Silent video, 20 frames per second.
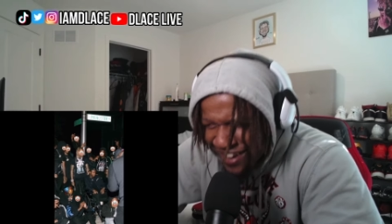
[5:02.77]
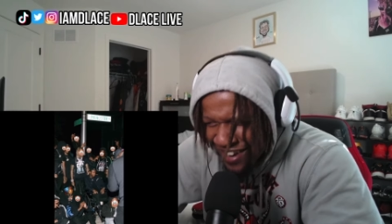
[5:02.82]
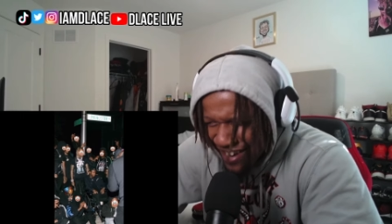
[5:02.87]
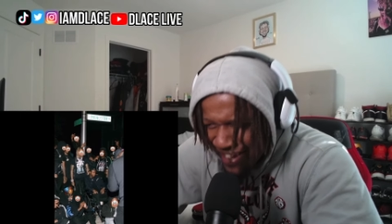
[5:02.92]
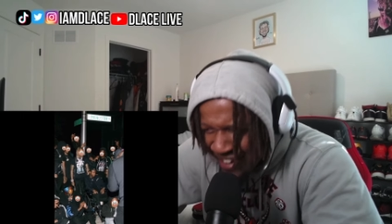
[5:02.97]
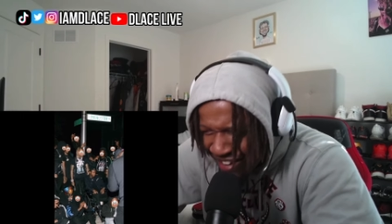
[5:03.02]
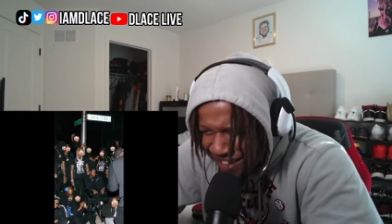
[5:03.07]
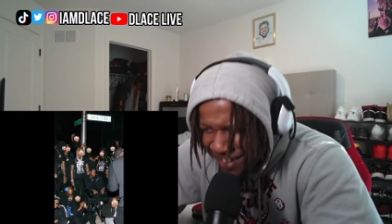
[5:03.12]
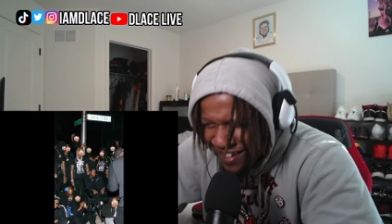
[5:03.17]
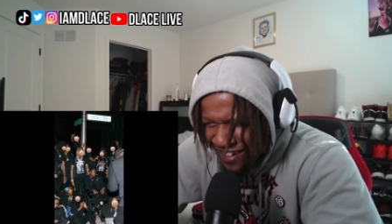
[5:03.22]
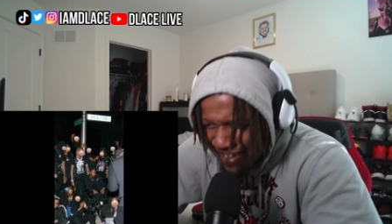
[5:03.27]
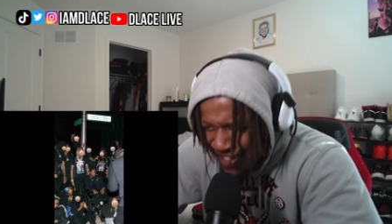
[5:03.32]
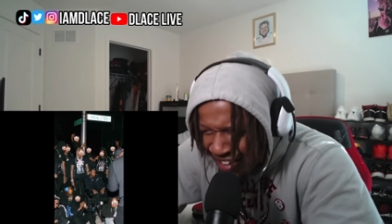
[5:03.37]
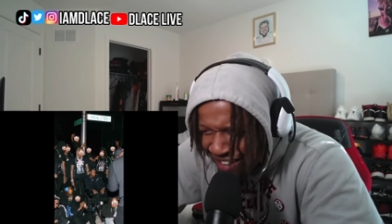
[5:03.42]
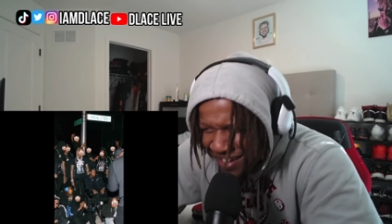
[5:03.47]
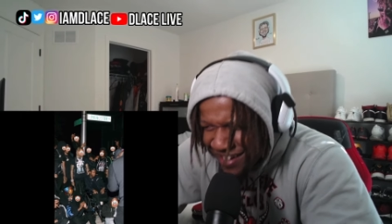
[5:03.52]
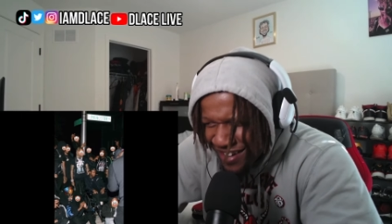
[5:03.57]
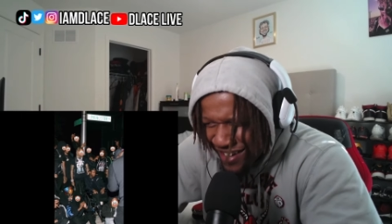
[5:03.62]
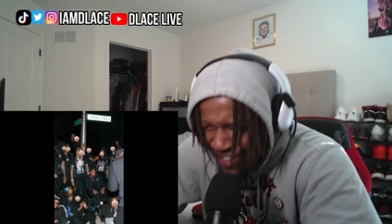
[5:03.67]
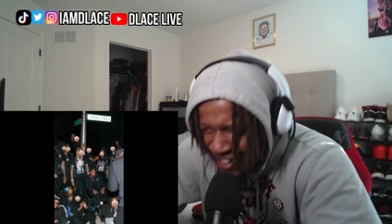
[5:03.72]
an image
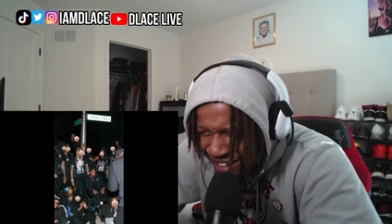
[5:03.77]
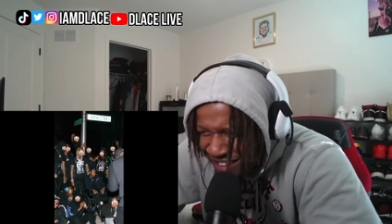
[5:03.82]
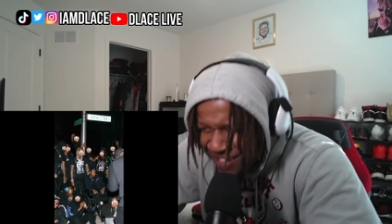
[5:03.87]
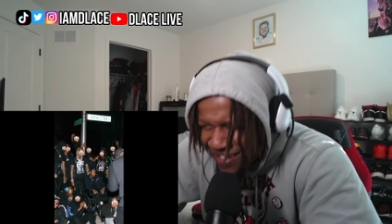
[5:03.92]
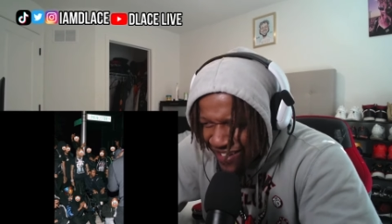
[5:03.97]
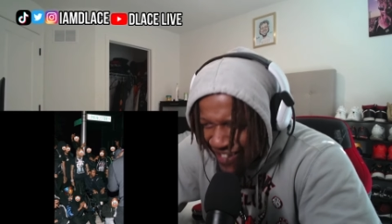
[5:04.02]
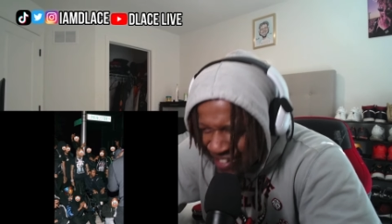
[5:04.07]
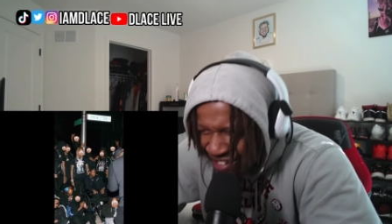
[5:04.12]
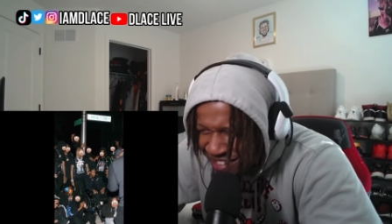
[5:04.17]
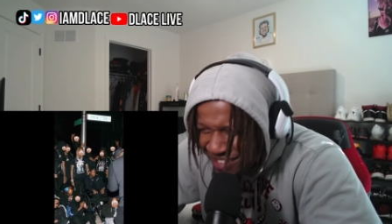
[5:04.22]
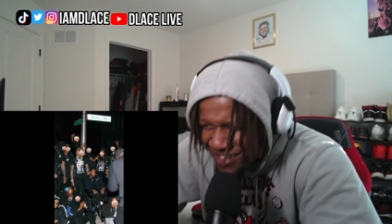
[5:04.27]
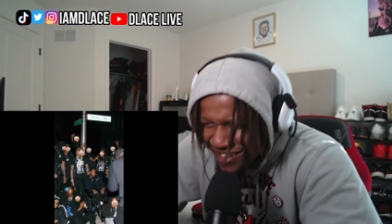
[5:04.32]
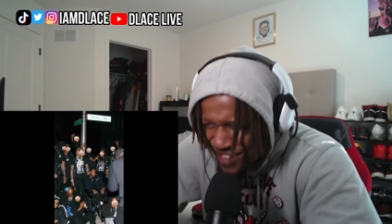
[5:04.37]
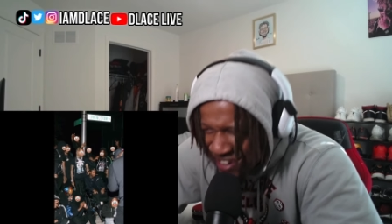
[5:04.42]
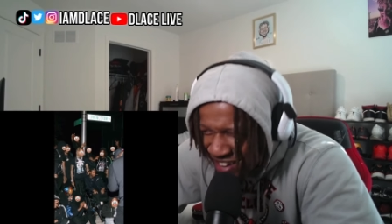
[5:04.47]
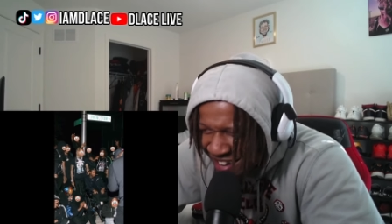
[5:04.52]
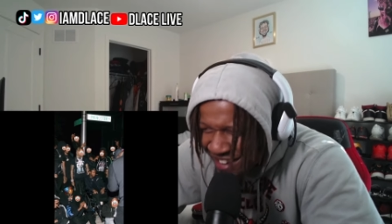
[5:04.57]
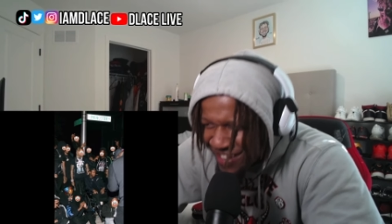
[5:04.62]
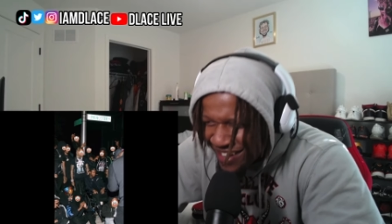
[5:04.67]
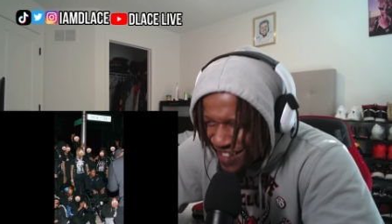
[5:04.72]
in a way. I did
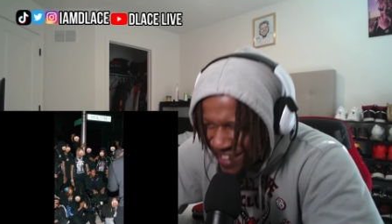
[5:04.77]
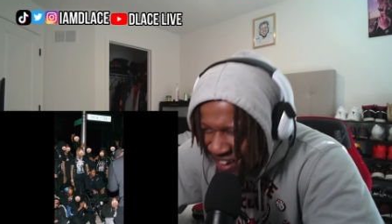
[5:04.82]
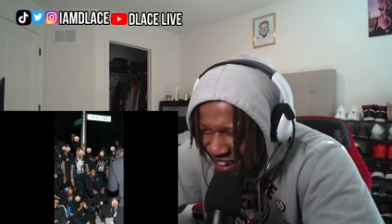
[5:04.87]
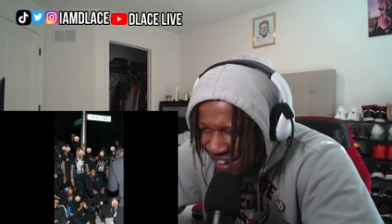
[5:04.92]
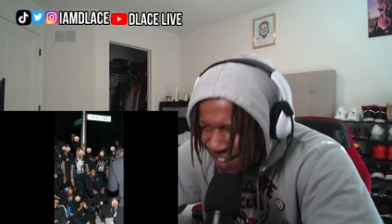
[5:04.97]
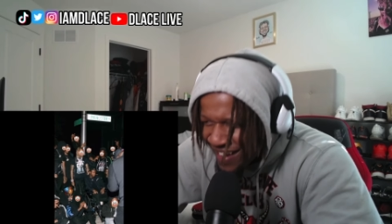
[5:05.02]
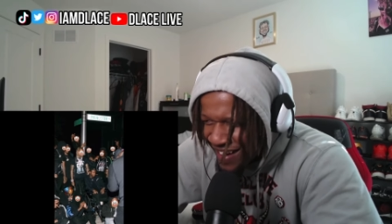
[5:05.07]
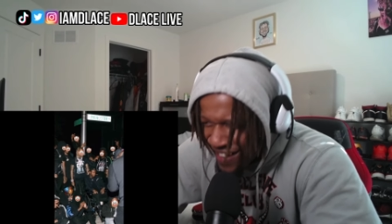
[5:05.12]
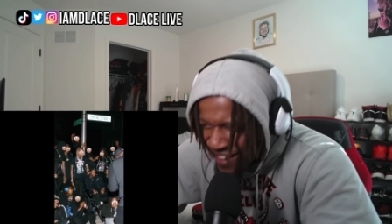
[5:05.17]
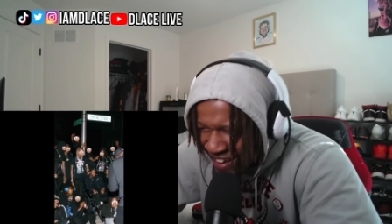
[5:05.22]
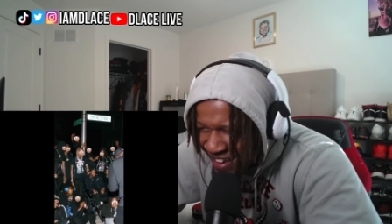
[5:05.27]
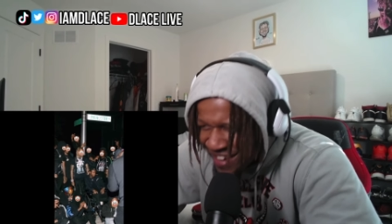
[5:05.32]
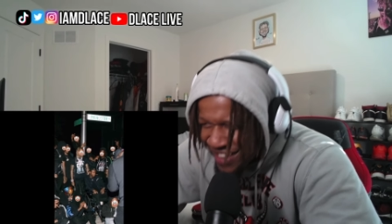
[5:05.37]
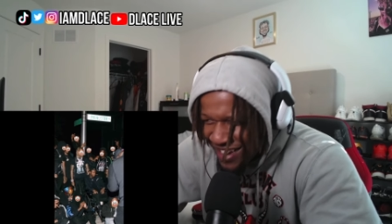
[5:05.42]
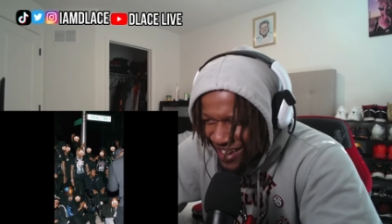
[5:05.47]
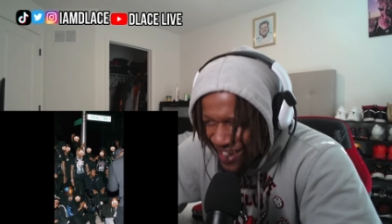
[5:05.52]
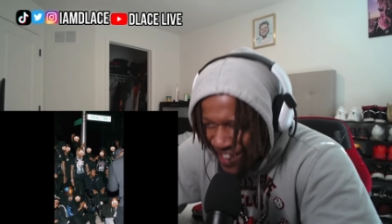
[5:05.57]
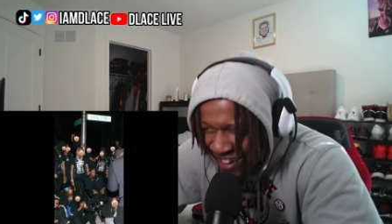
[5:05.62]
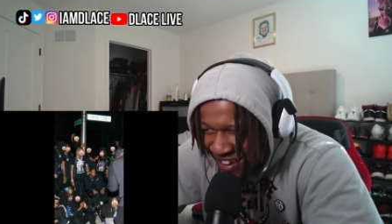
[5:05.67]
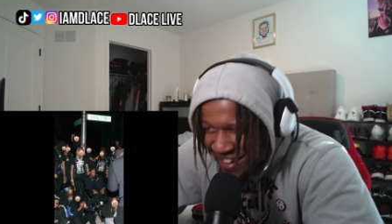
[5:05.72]
gang shit cause it
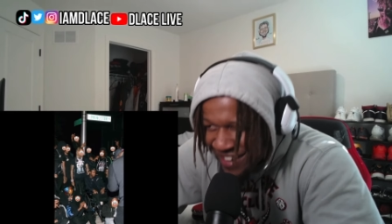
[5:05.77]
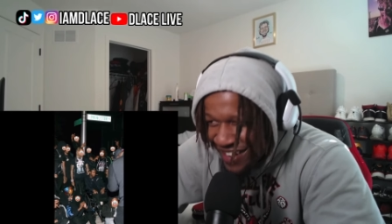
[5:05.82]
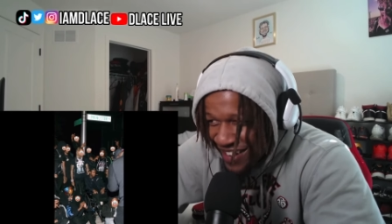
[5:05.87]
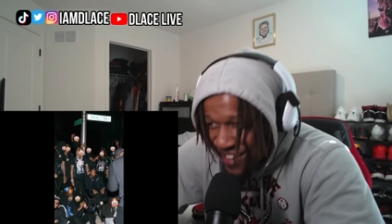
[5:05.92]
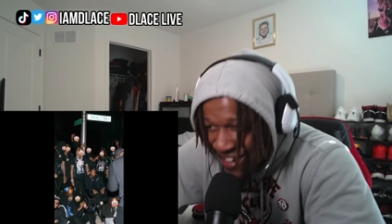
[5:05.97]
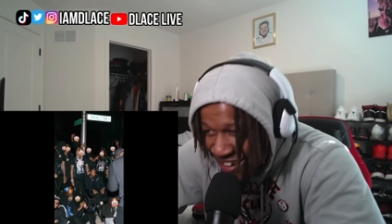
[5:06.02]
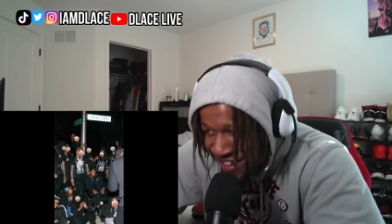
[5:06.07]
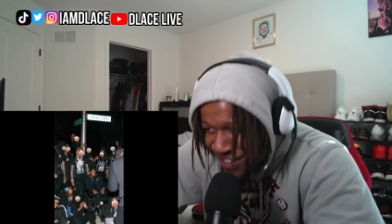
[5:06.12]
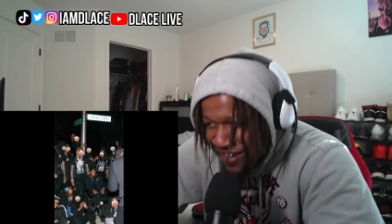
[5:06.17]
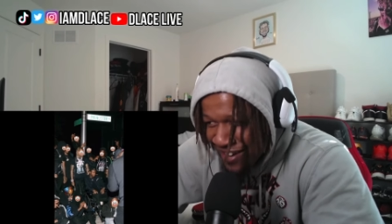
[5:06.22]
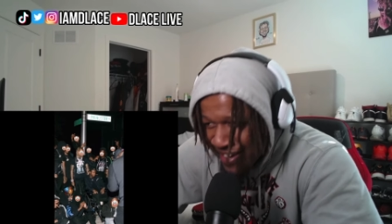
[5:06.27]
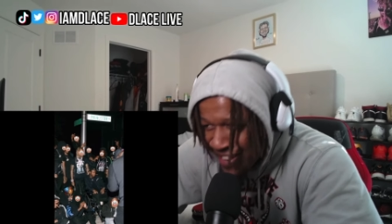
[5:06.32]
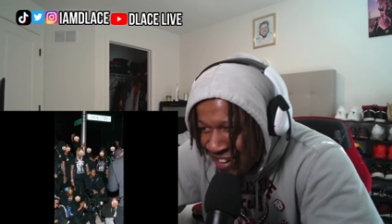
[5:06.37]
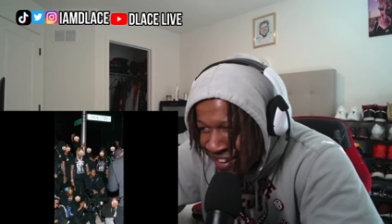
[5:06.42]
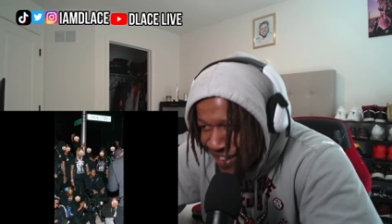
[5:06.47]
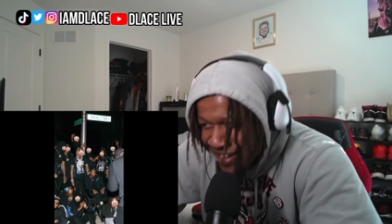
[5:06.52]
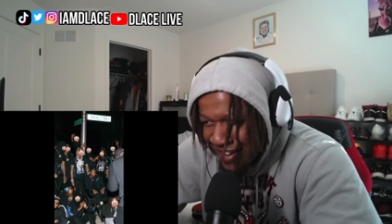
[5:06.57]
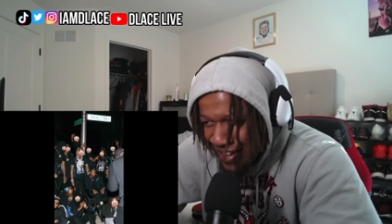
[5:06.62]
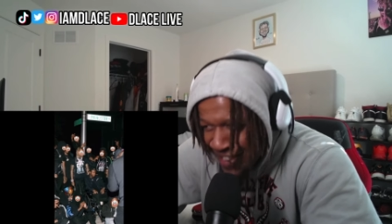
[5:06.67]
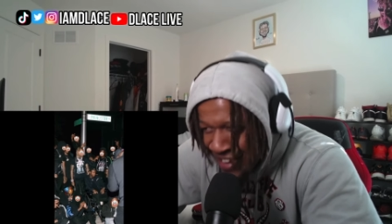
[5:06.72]
was in me, never
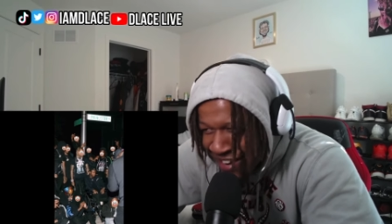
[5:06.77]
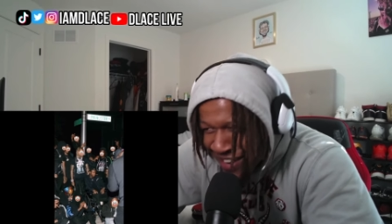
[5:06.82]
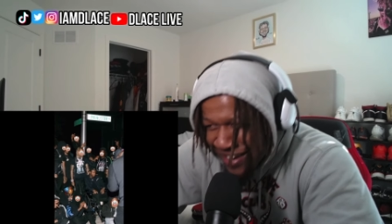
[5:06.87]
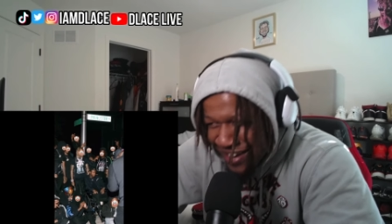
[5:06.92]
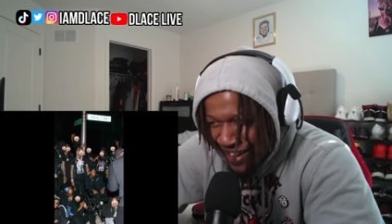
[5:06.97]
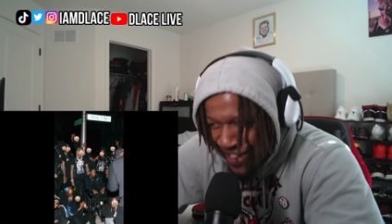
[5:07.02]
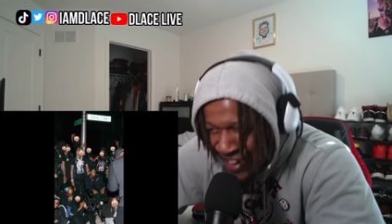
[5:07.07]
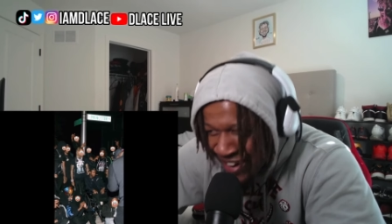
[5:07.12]
for a name.